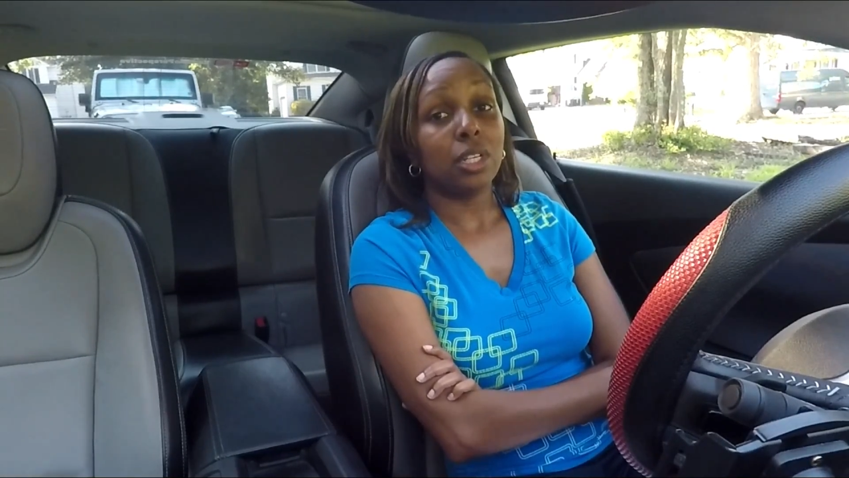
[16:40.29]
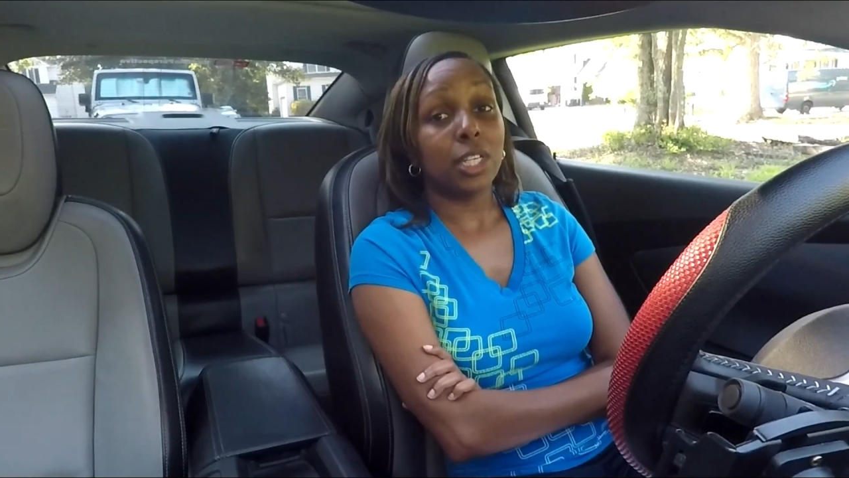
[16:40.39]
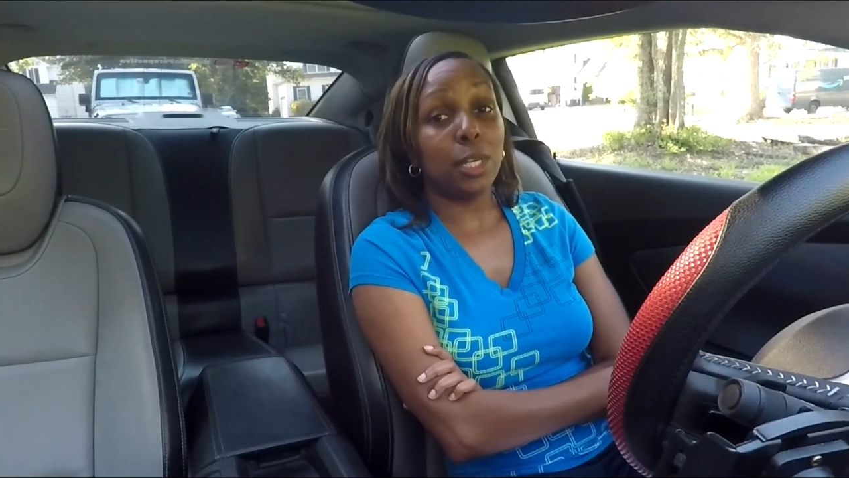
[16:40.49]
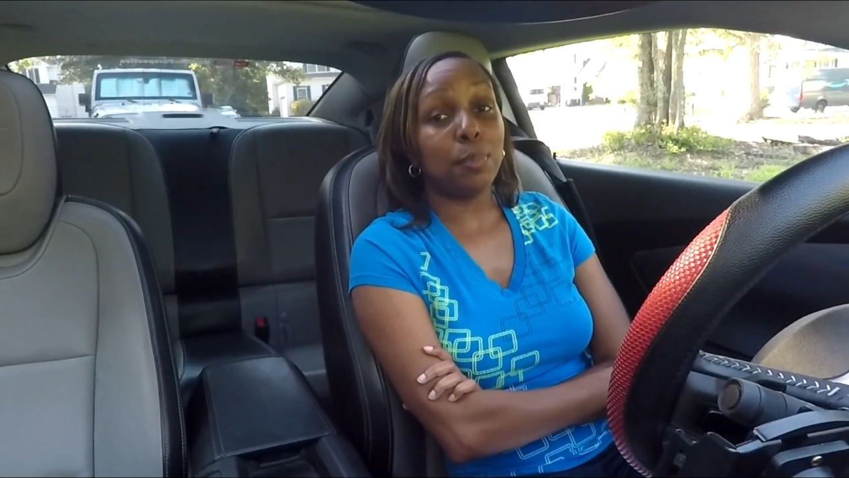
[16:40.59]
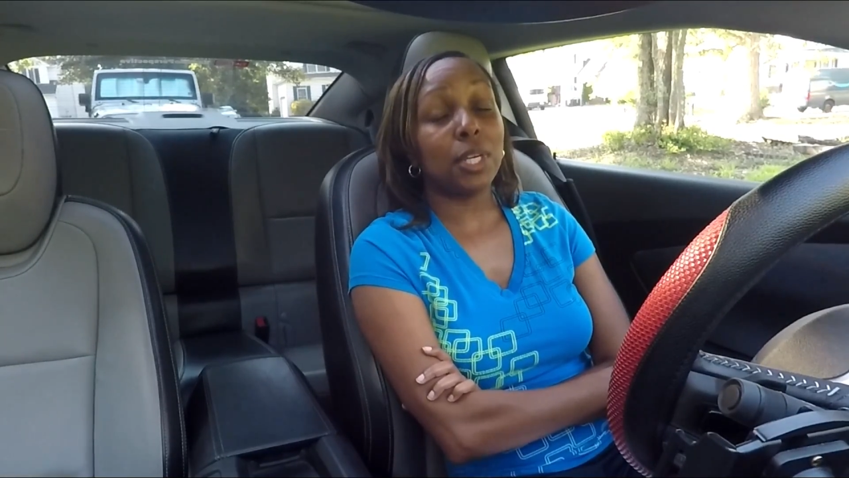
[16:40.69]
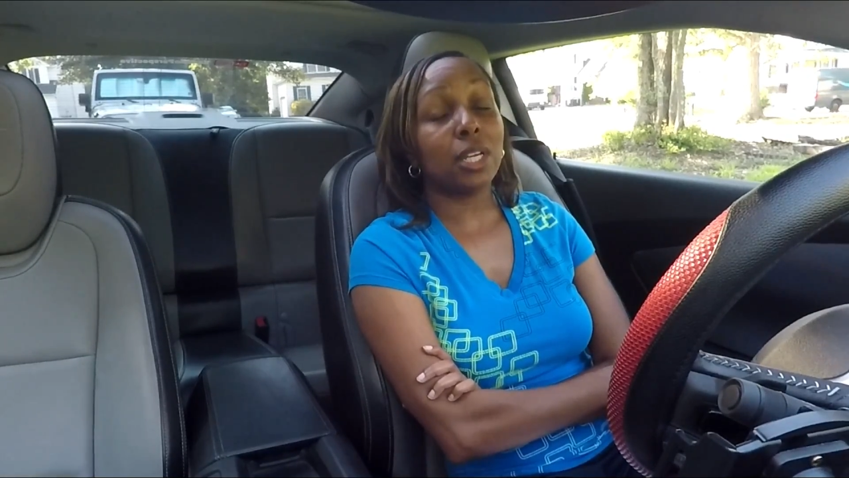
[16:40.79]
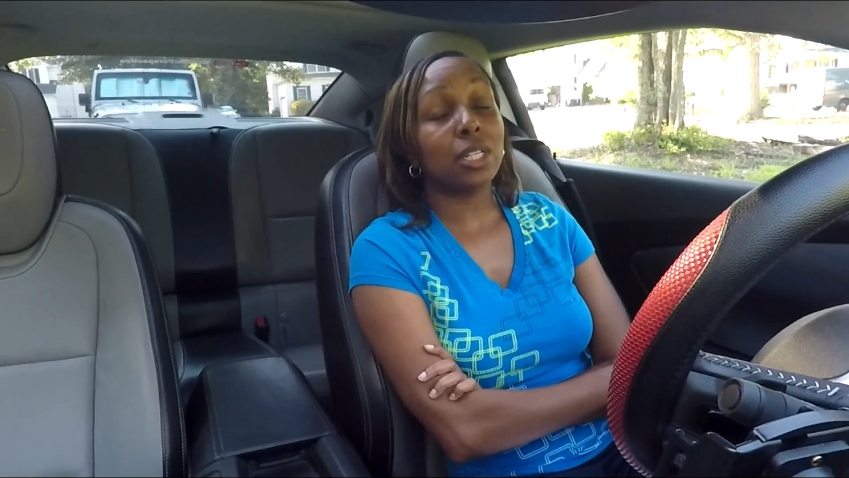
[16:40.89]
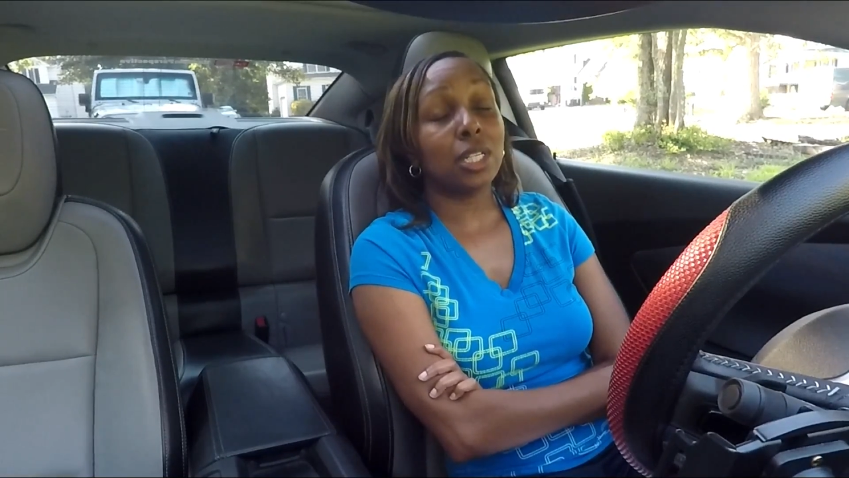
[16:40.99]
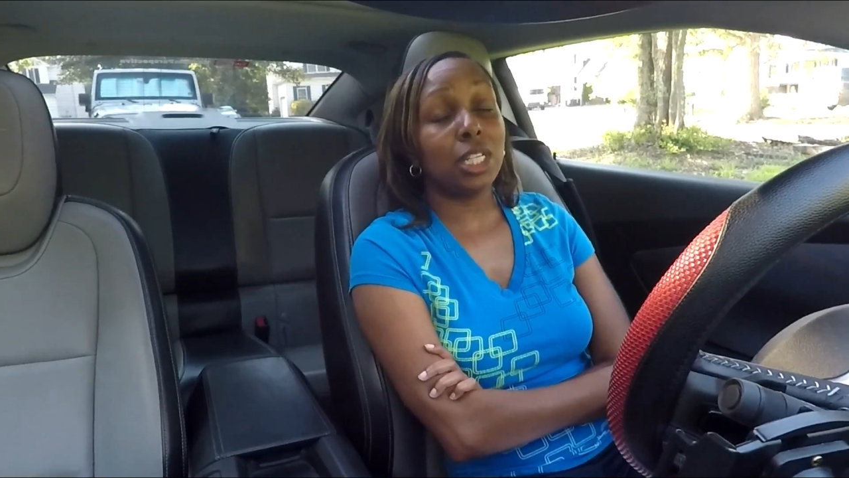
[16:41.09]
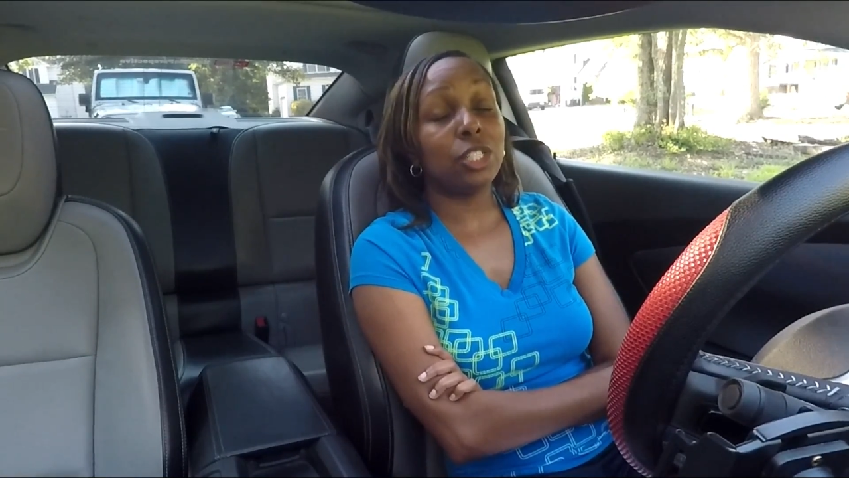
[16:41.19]
Keeping a
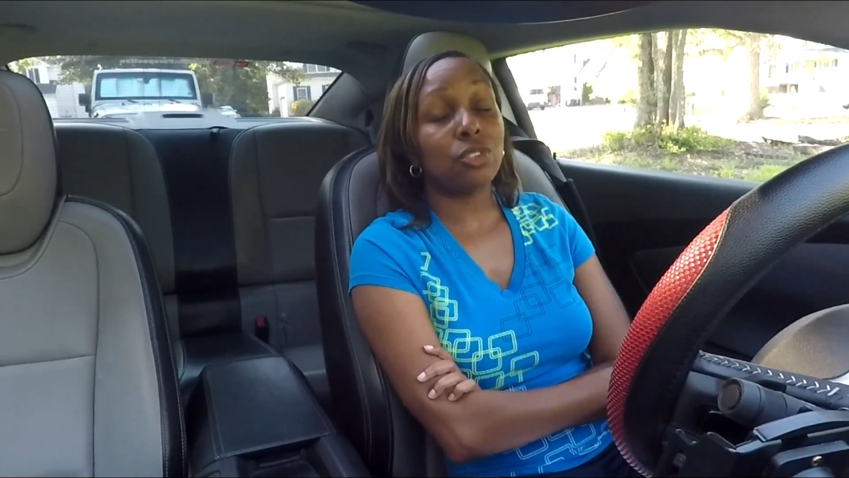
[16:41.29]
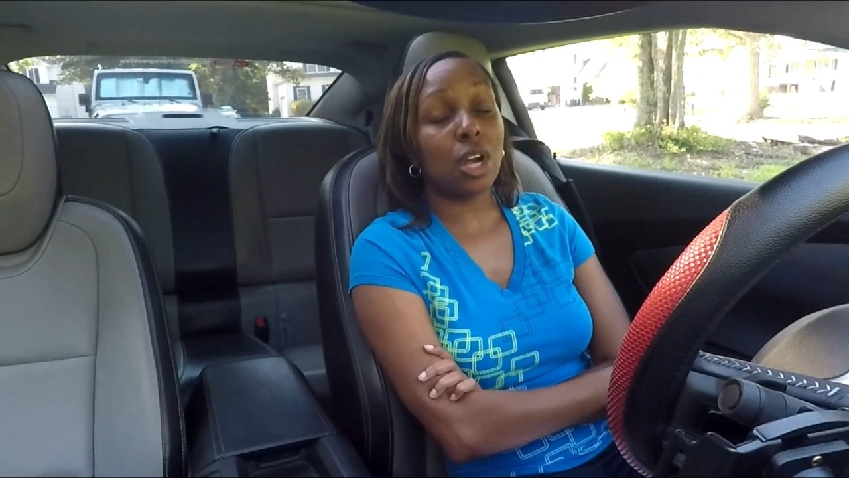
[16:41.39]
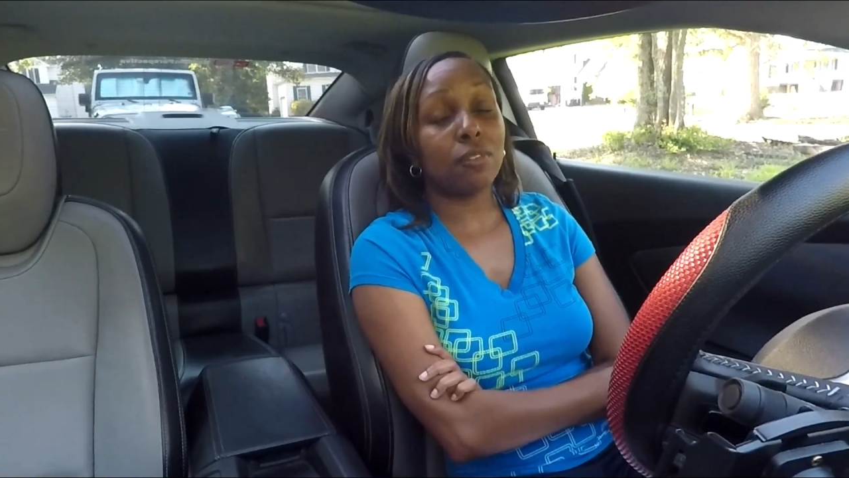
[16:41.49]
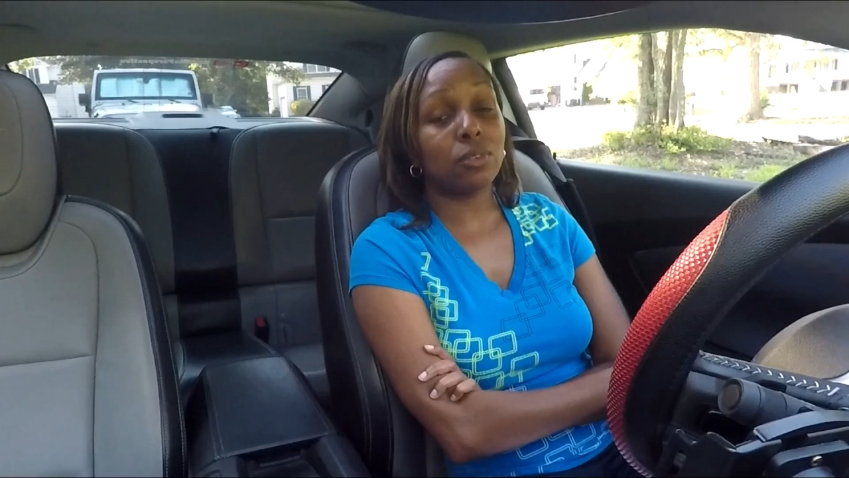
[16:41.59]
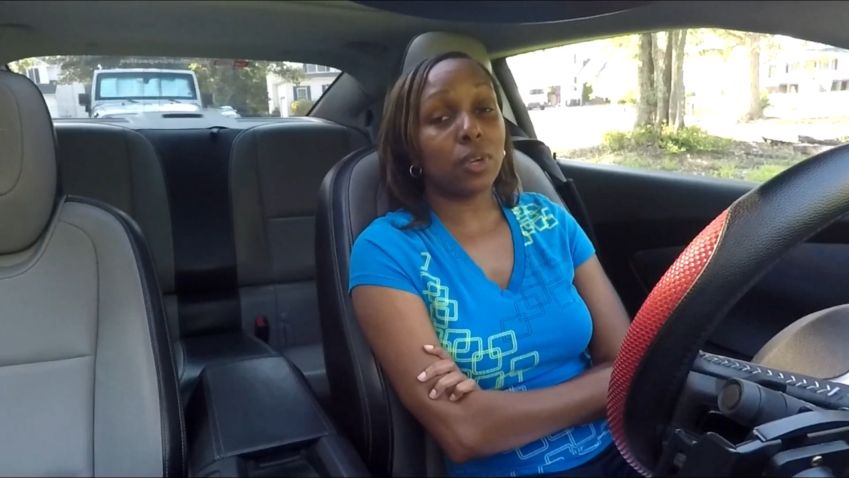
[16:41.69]
clean driving